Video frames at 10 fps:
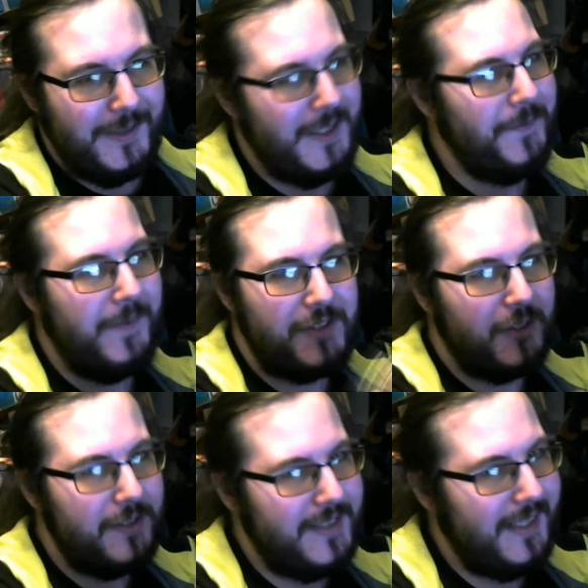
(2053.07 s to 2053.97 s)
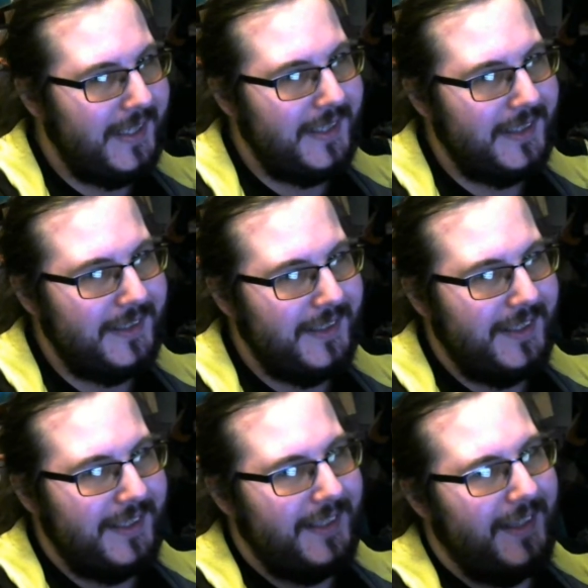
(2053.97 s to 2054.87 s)
If it's Godzilla,
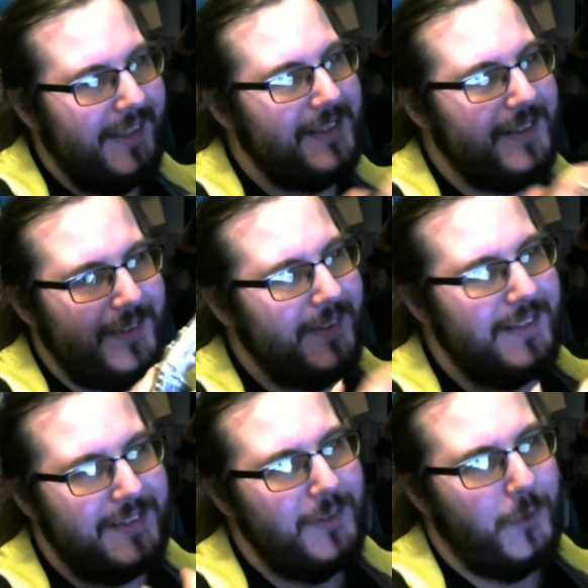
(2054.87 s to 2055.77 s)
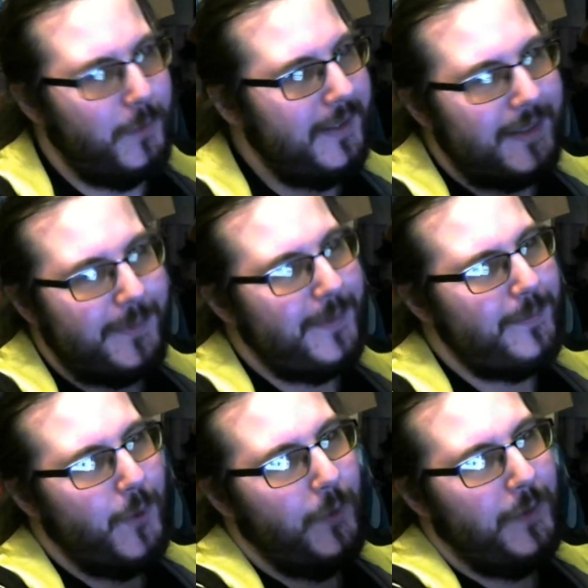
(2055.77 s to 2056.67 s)
it's normally going to be
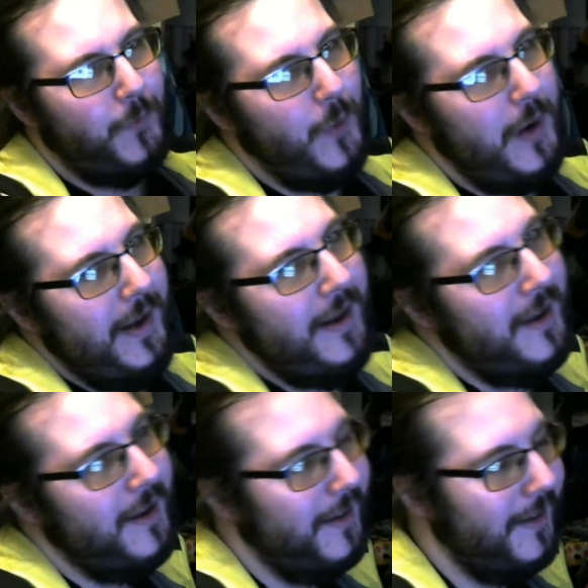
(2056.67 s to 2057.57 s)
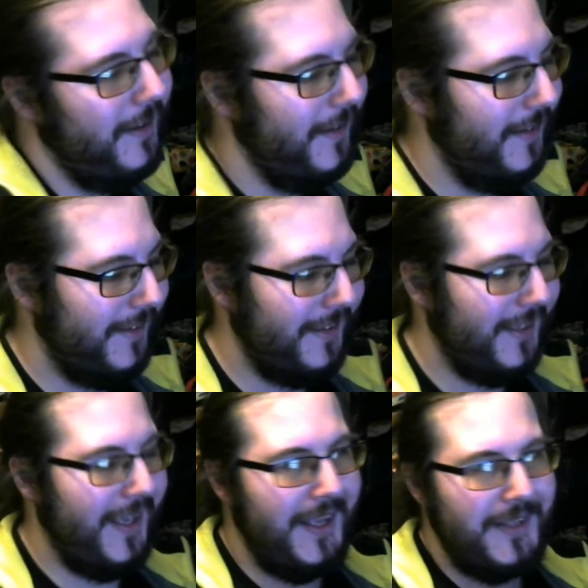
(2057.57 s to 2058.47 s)
more than one.
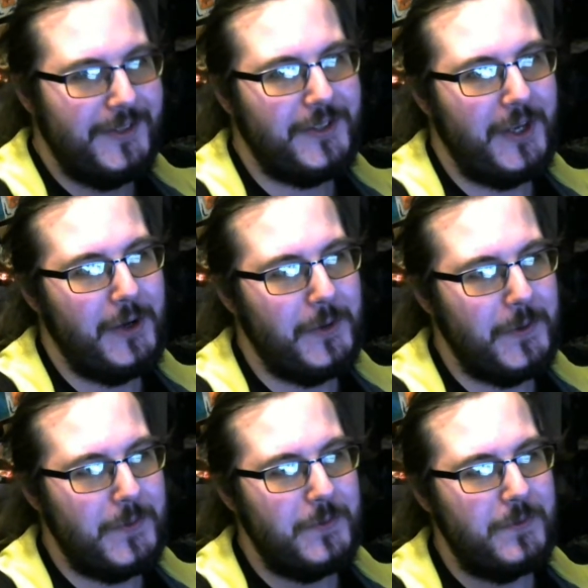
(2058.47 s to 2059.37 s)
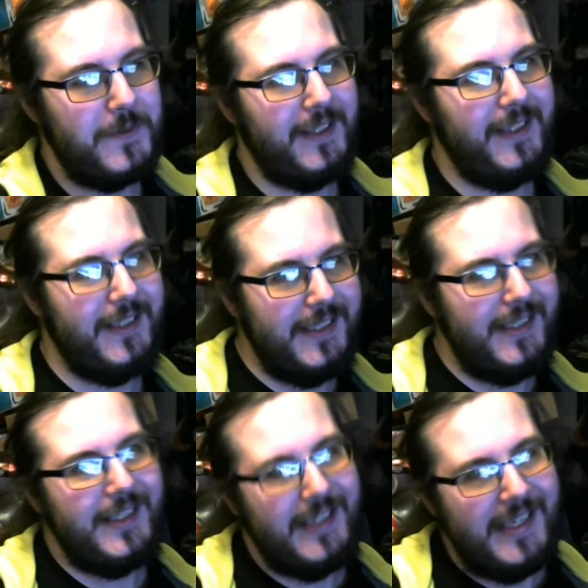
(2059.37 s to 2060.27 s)
So,
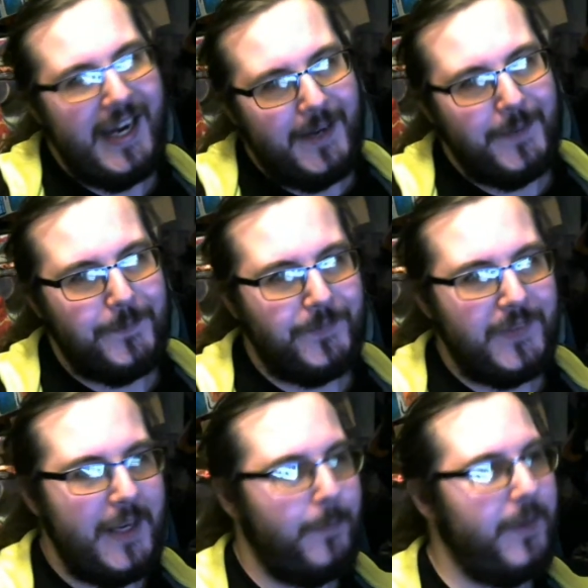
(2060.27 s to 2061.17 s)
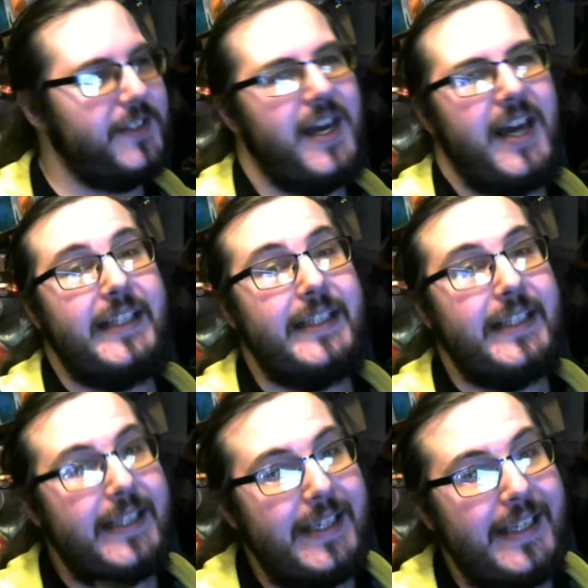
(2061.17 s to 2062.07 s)
yeah. Plus, I
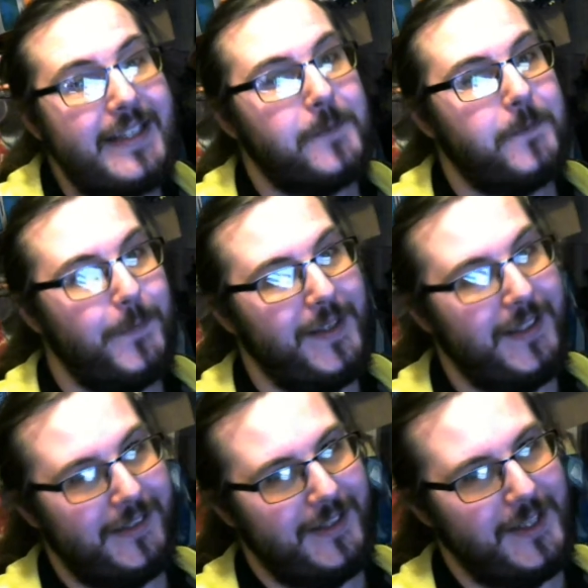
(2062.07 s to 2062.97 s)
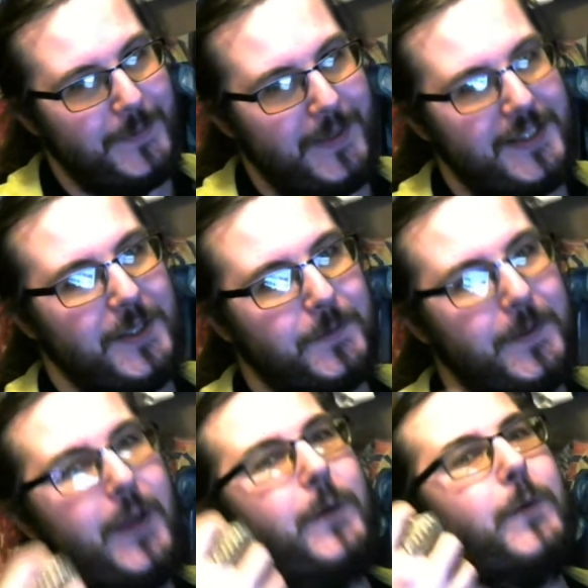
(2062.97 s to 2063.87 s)
need to familiarize myself
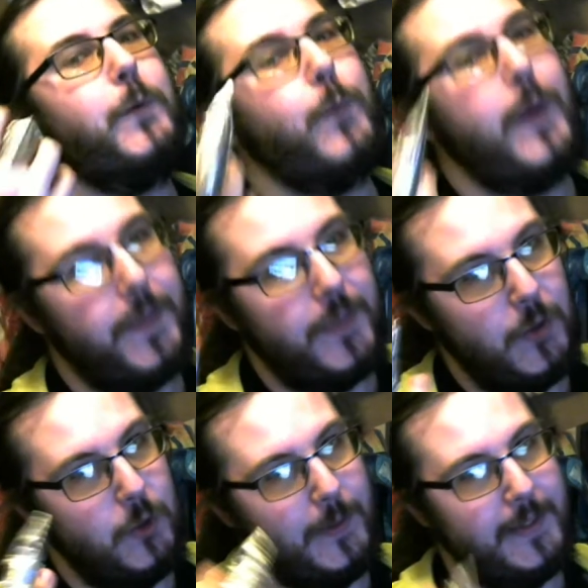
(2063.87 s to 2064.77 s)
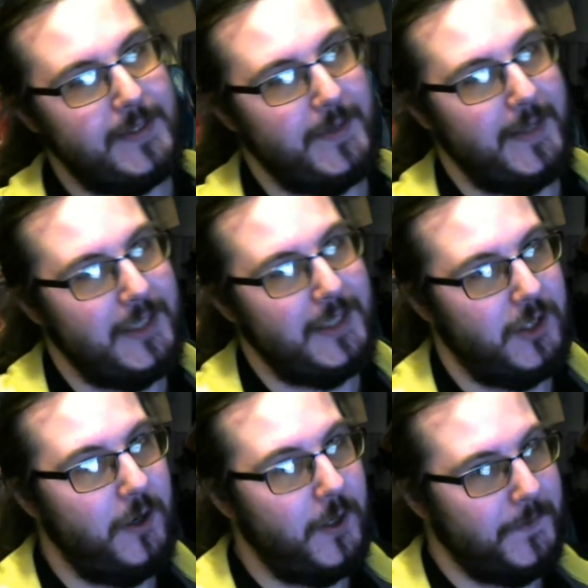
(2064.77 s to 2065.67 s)
with the new iteration
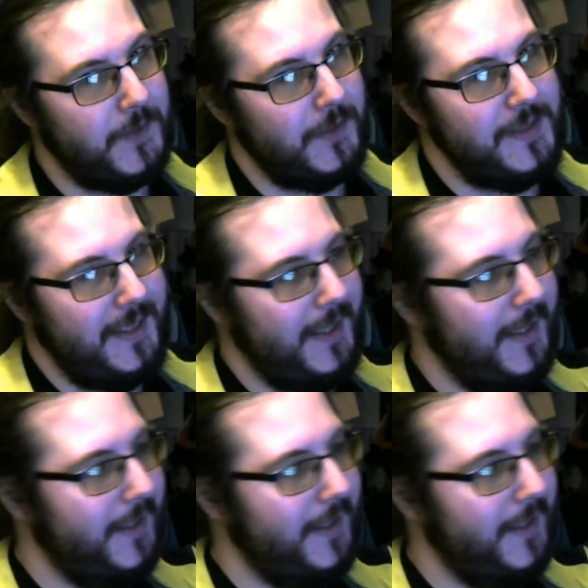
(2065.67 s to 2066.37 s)
of Godzilla.